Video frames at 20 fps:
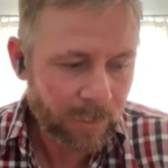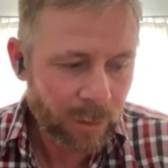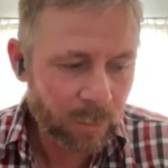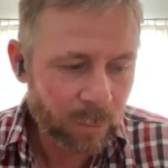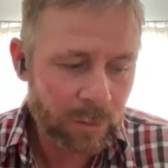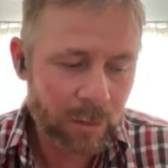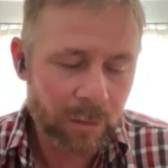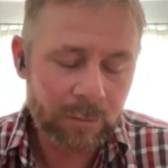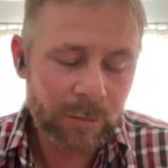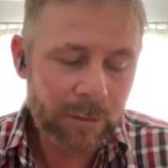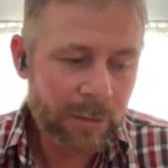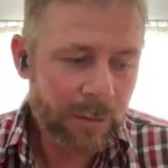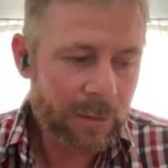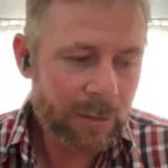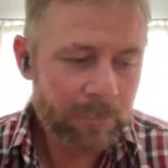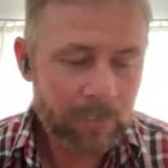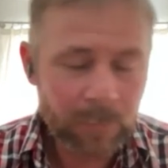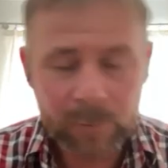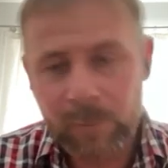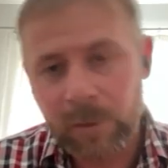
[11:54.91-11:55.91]
well,
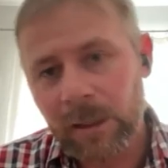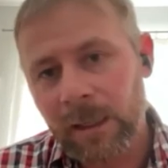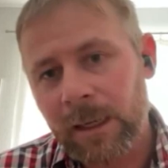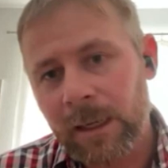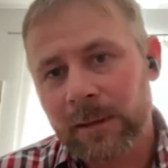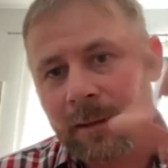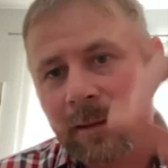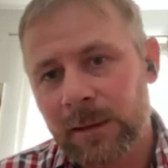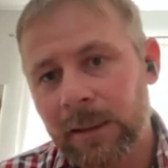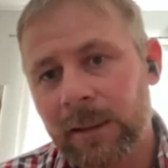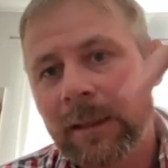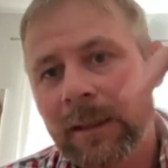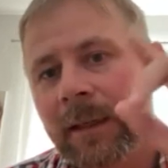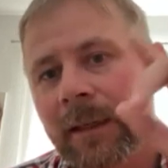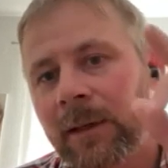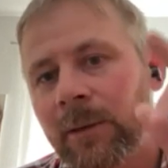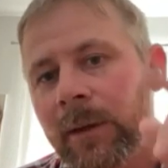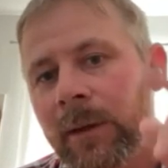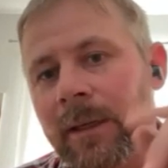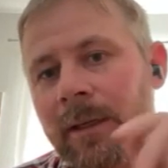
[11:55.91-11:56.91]
my last clinic
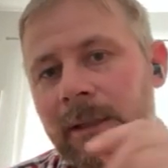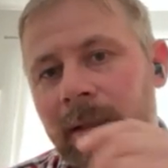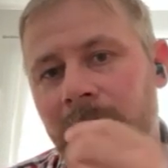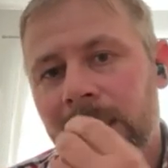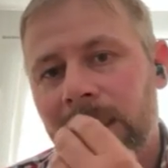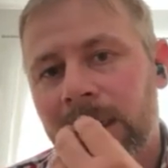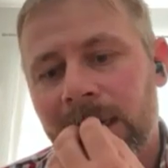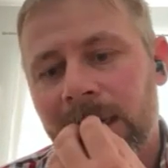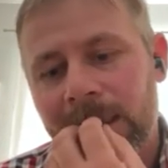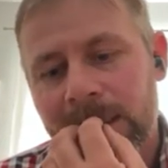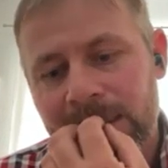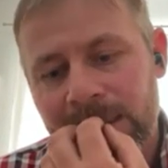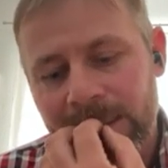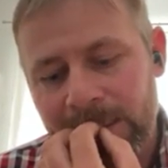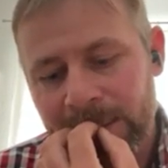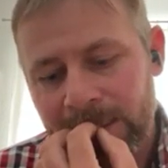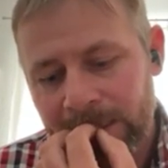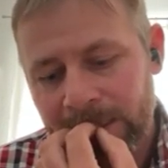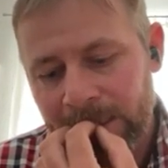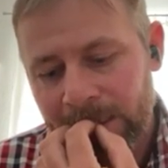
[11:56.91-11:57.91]
in Queensland,
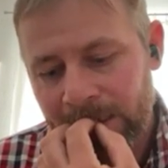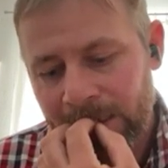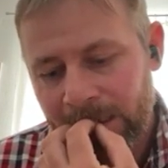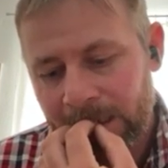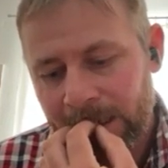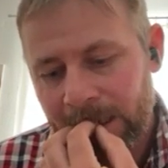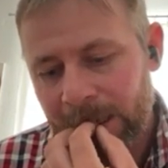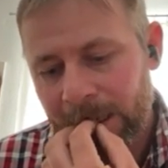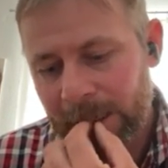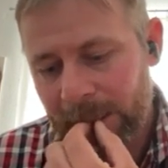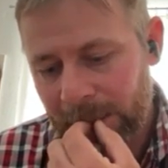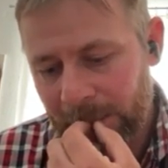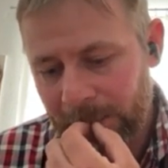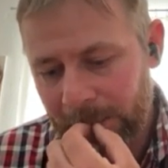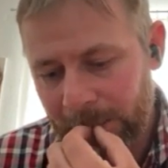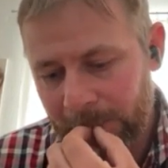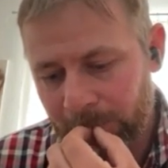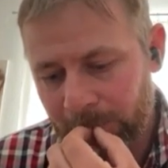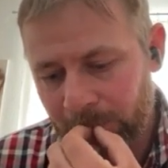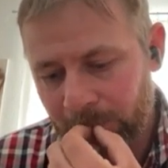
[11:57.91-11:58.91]
actually,
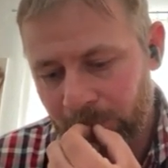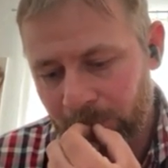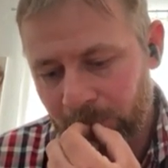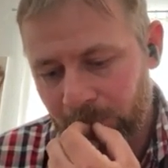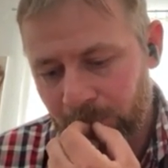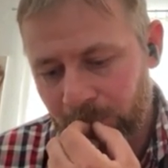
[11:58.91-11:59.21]
there's